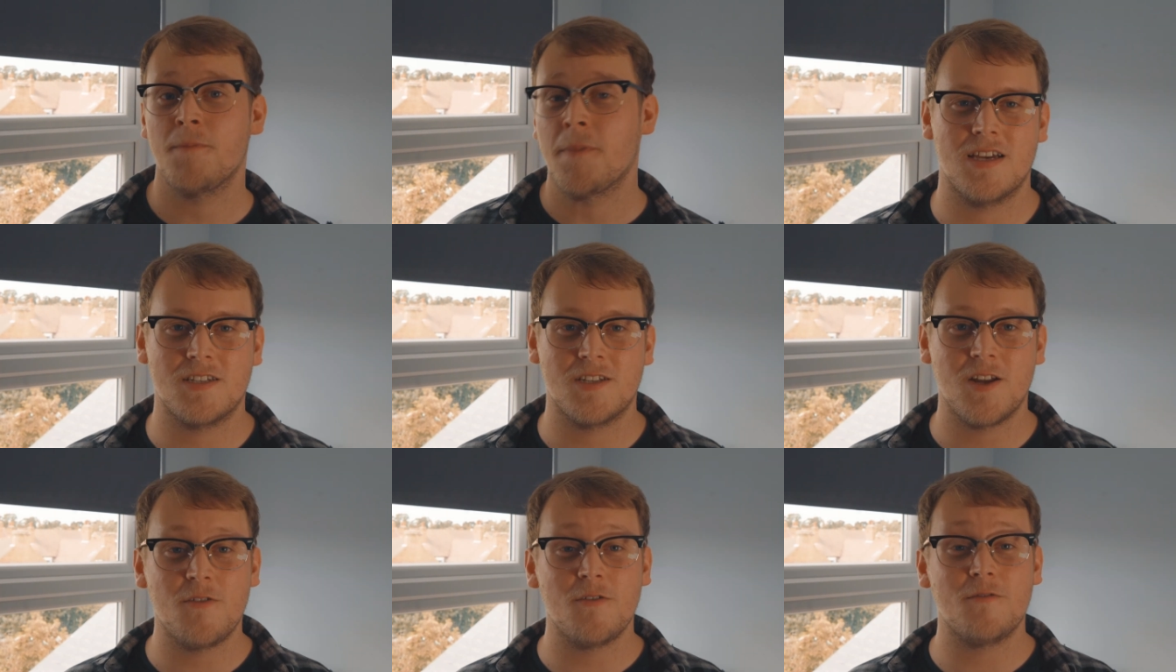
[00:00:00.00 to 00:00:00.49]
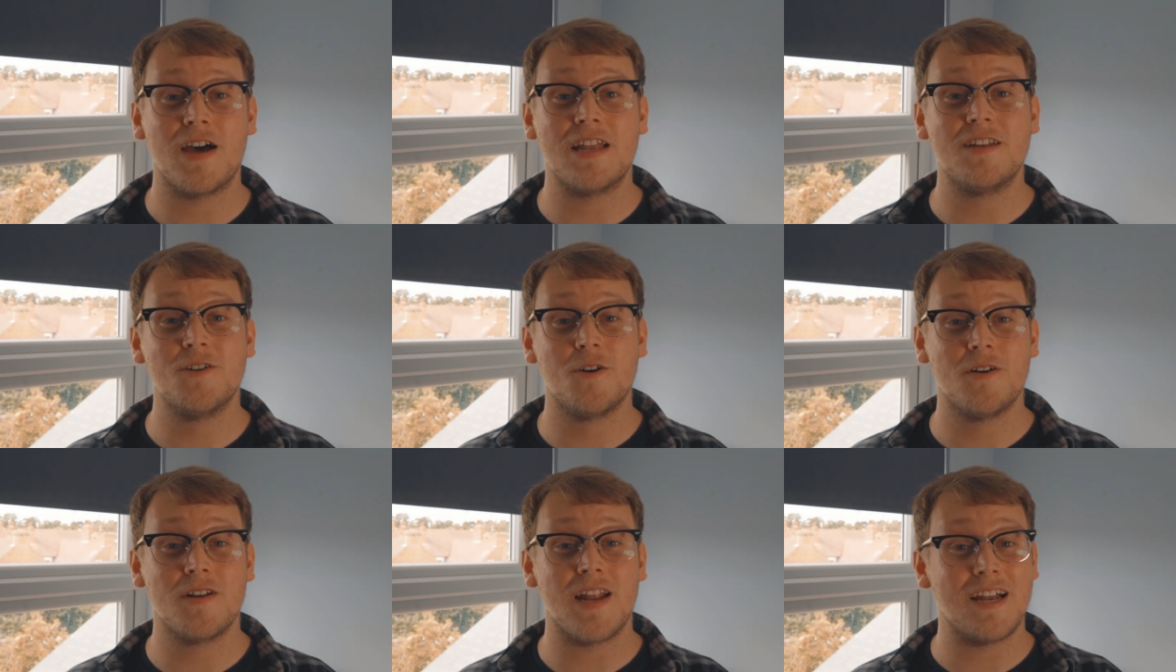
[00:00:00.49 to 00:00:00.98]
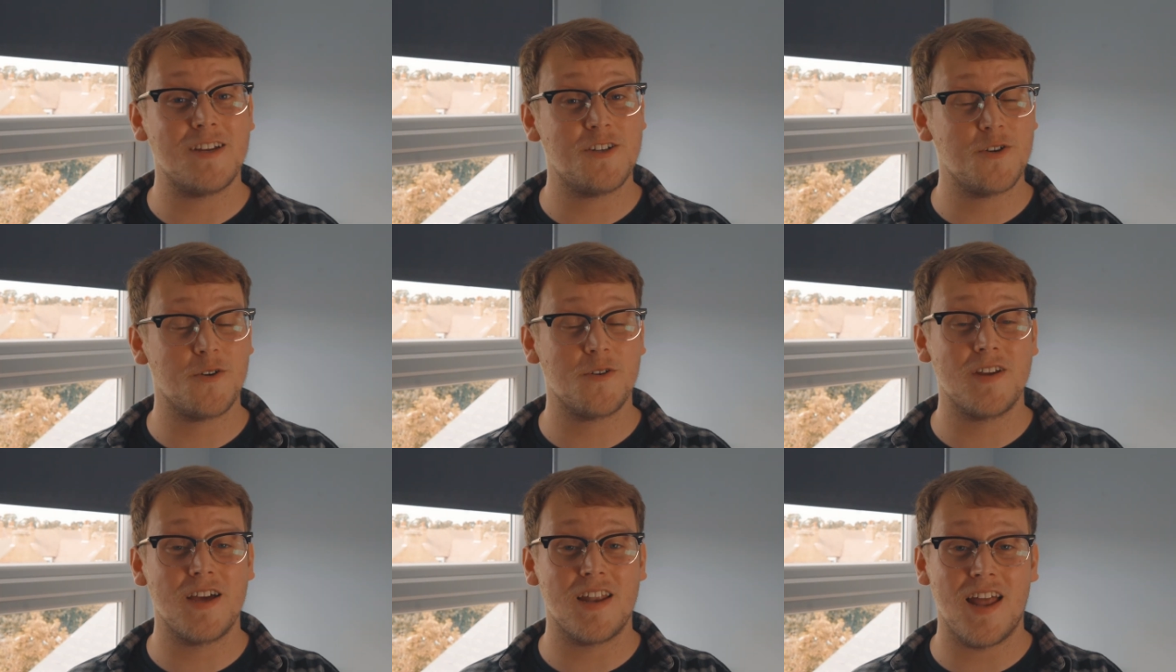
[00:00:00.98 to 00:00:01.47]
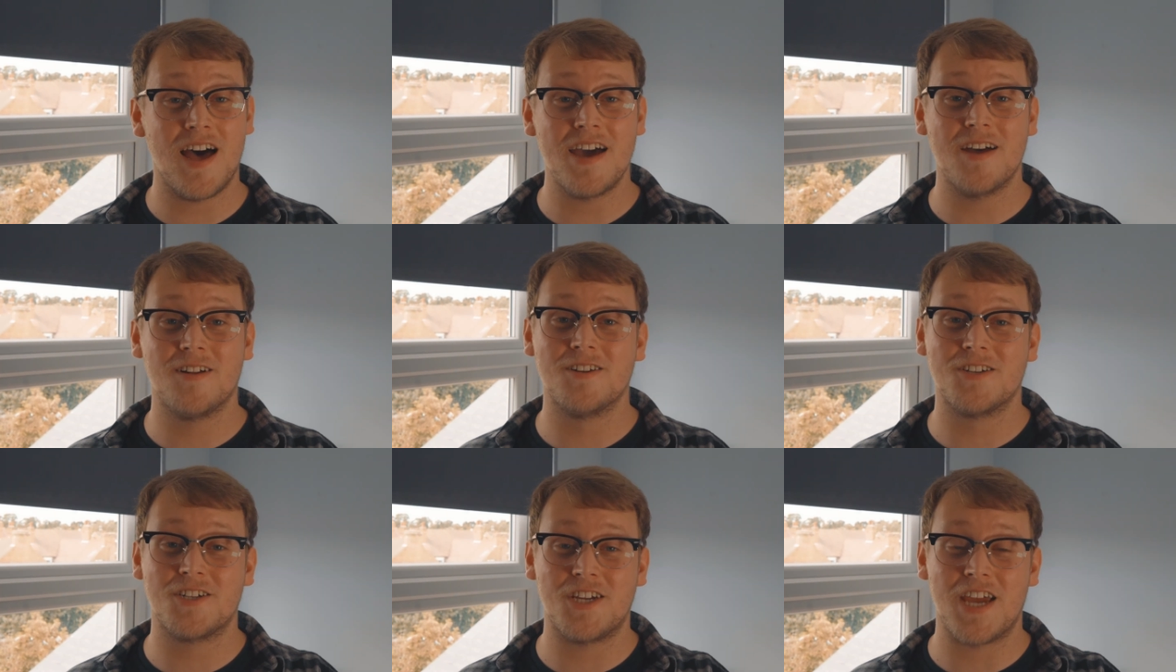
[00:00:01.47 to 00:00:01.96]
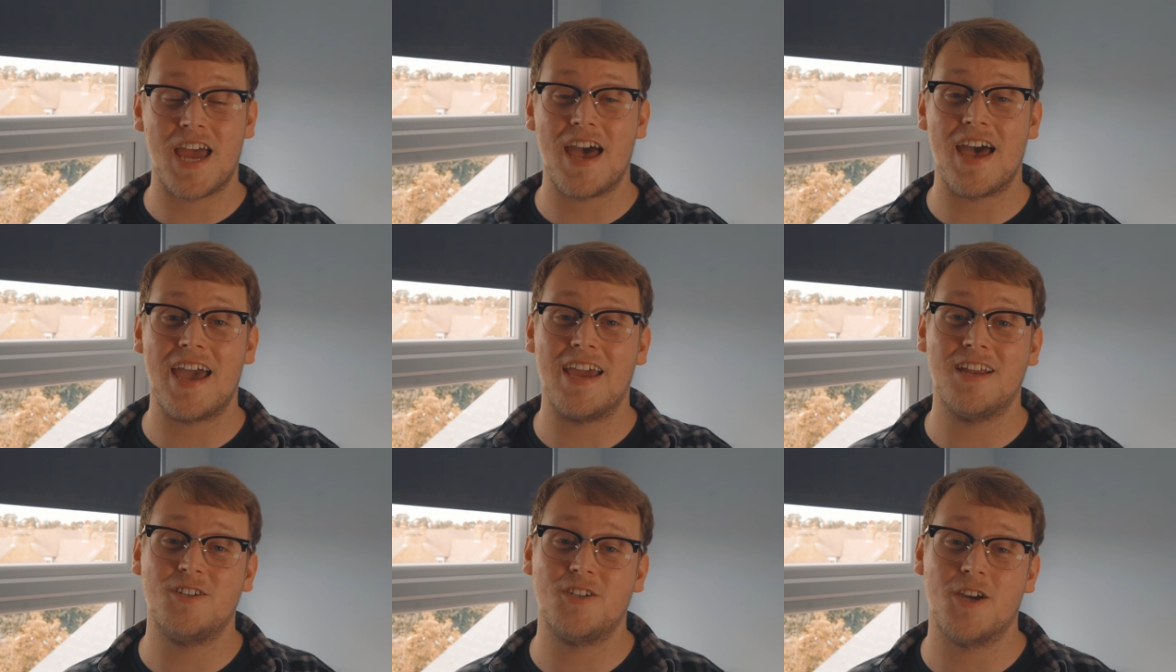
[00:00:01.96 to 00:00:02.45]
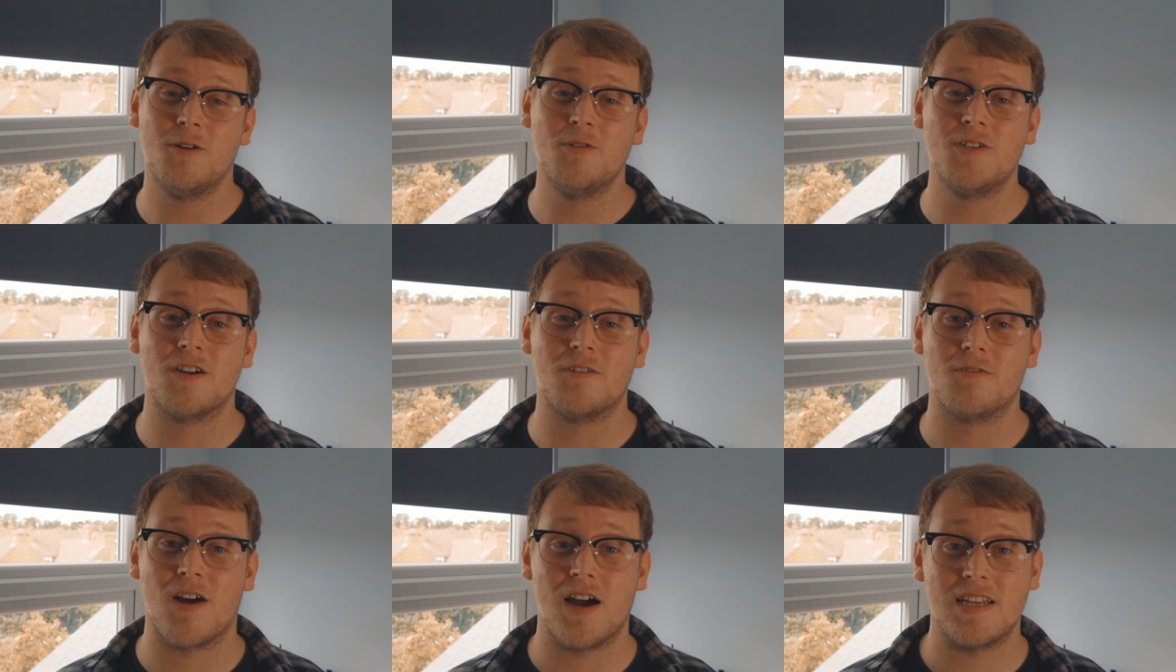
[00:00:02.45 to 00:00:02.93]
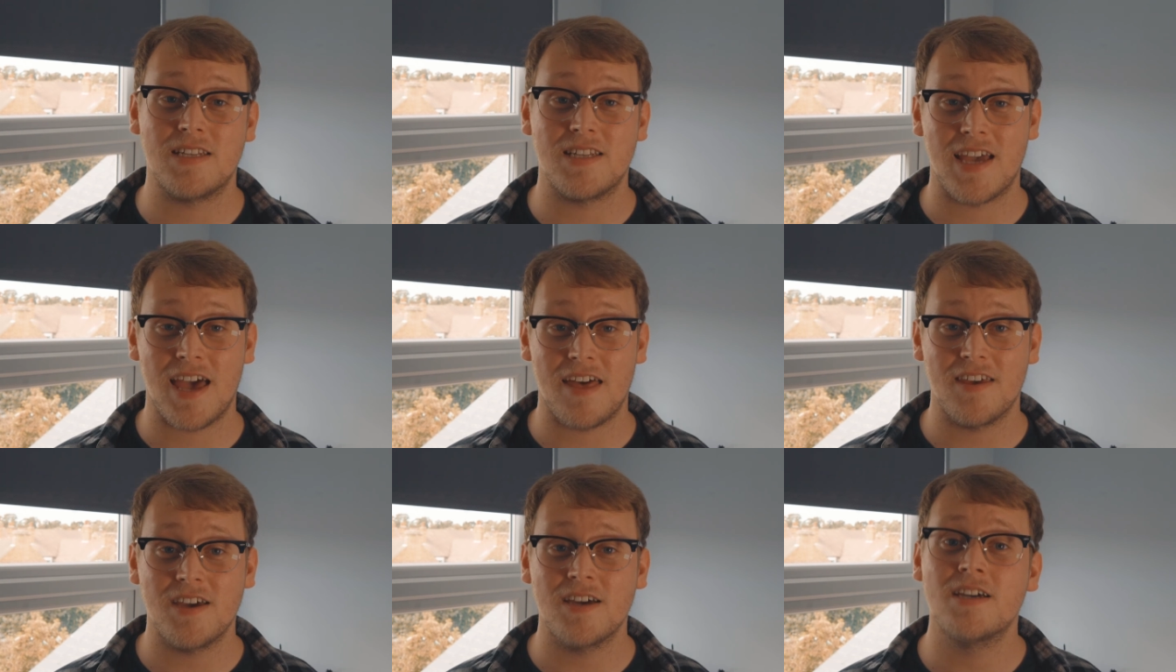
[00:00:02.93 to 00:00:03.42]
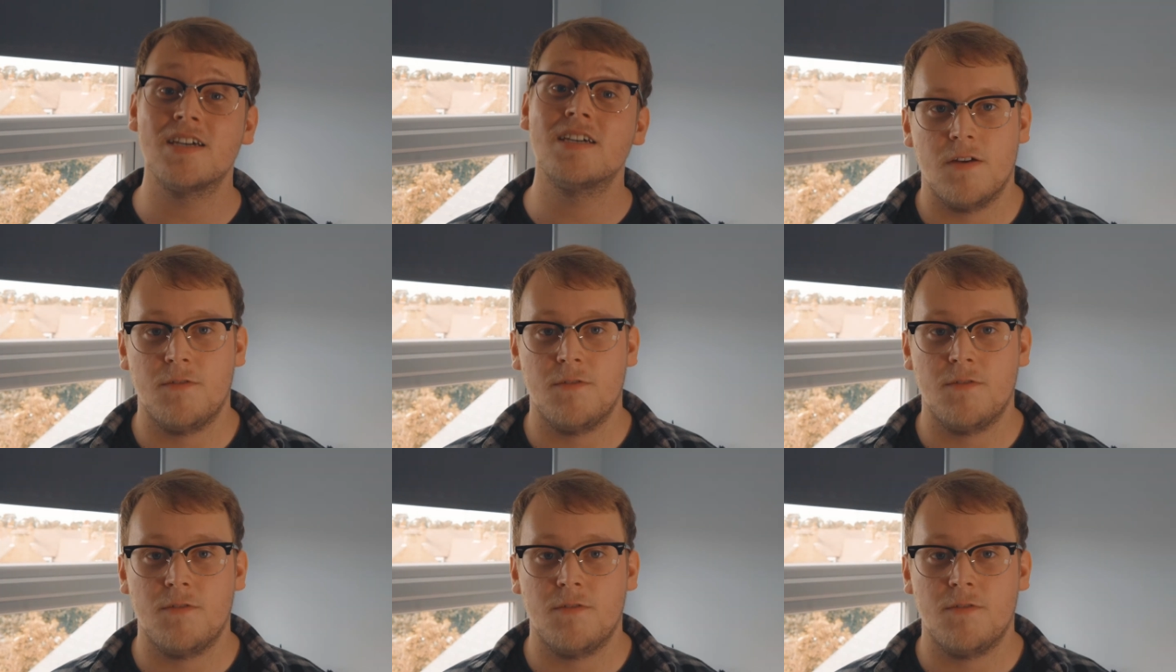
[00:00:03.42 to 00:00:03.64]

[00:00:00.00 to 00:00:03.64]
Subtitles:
Stoffel Vandoorne and Sean Gelael share a Jota ride together.